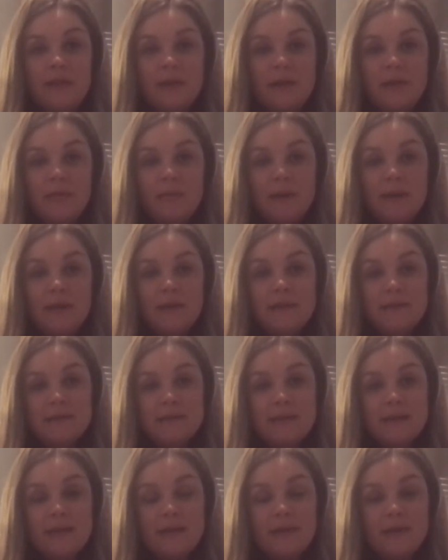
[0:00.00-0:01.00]
them
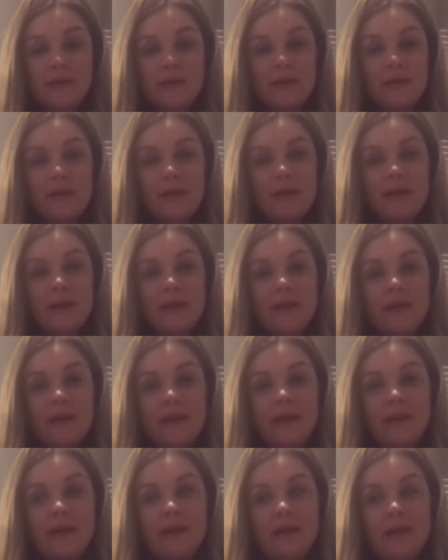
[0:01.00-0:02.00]
until,
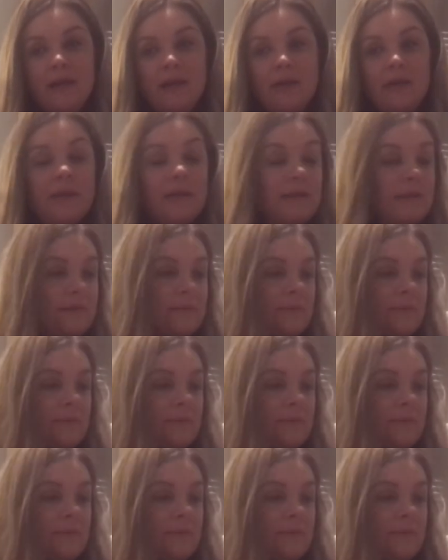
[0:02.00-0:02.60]
or the